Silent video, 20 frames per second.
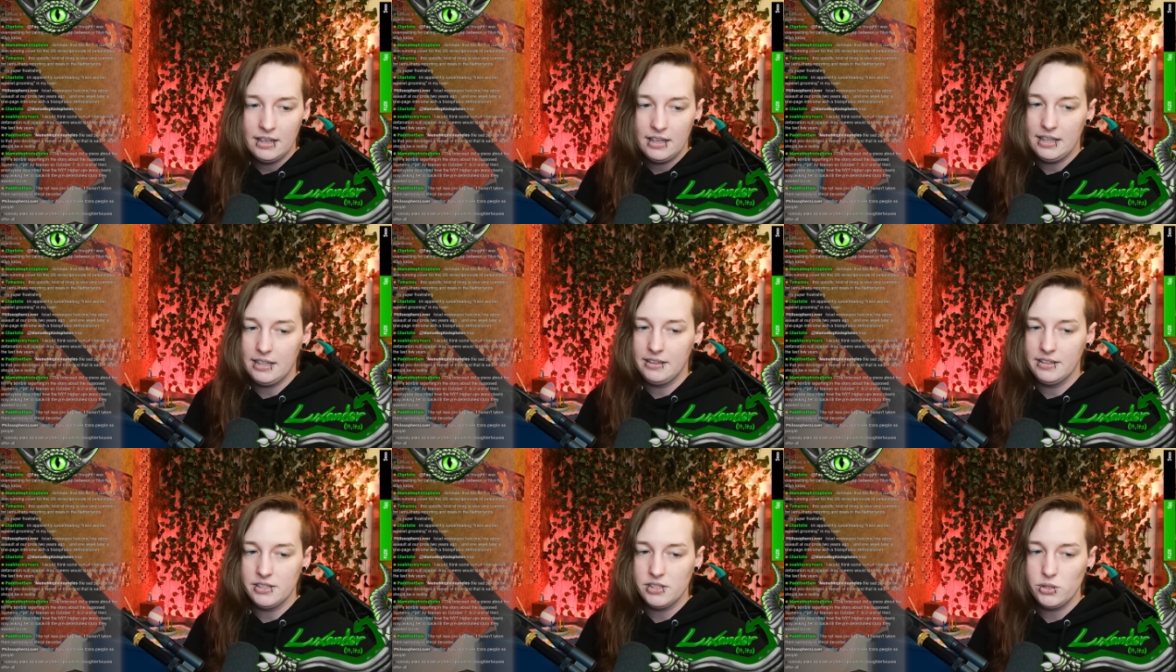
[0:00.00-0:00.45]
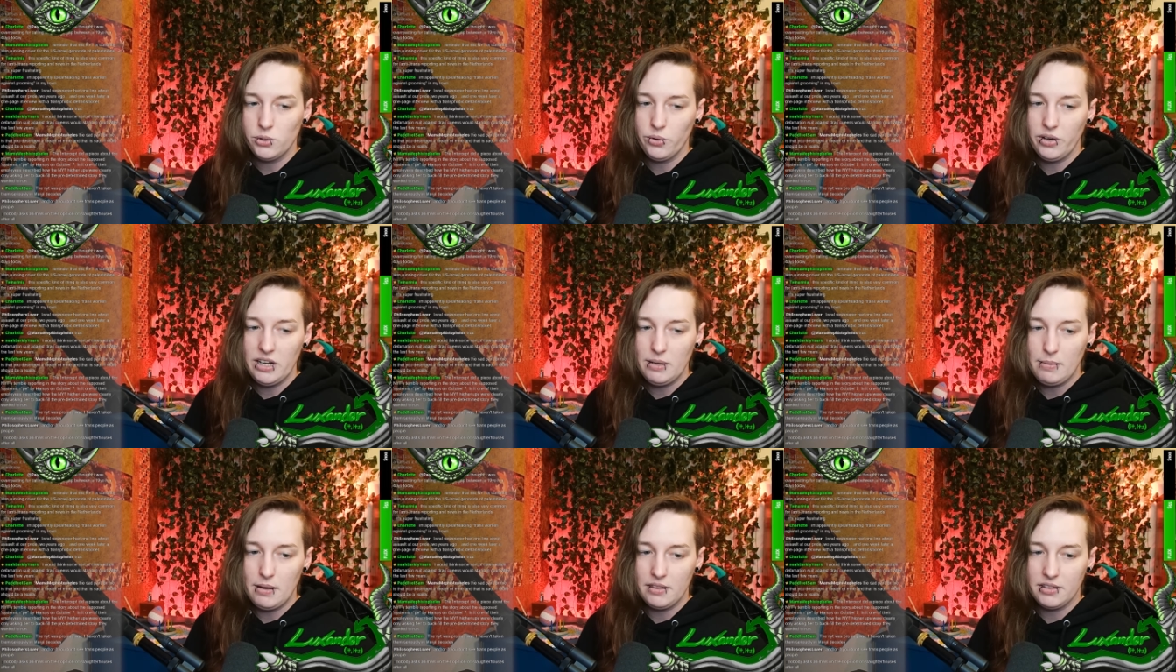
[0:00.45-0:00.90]
in the
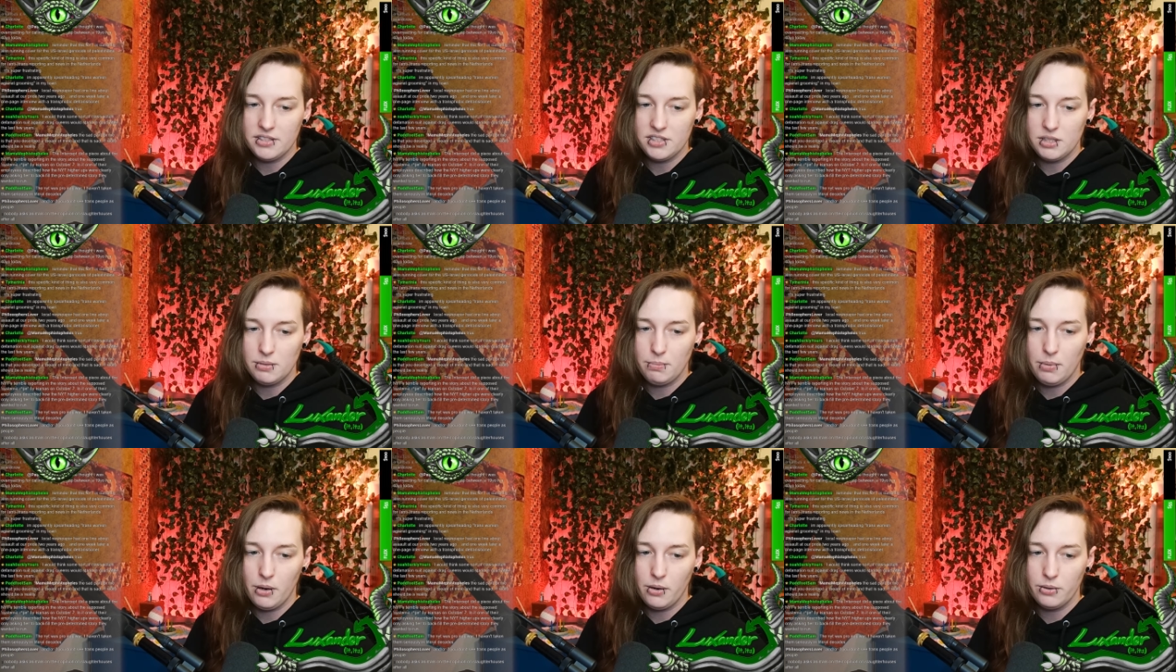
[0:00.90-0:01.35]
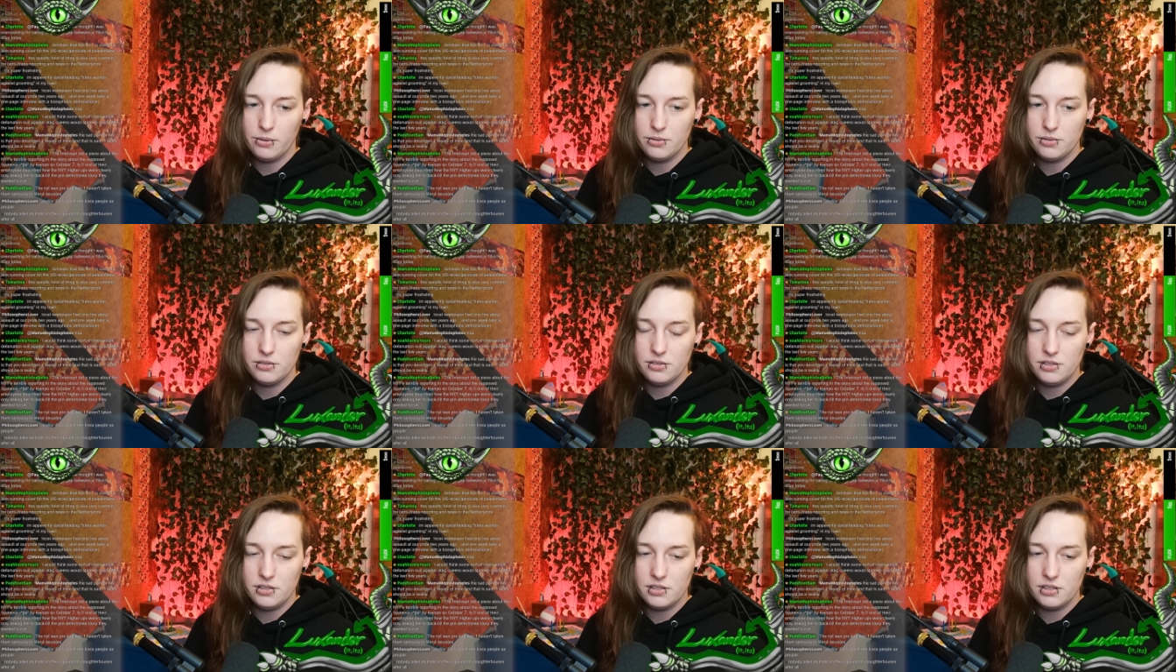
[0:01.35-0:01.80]
story about the
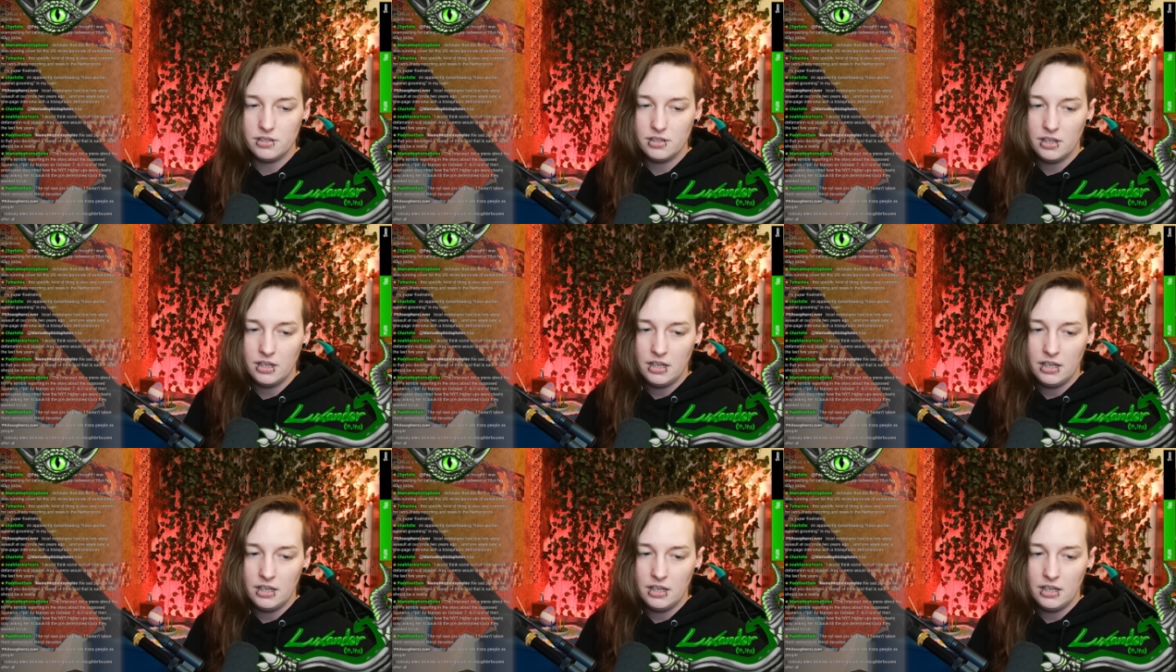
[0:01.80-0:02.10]
supposed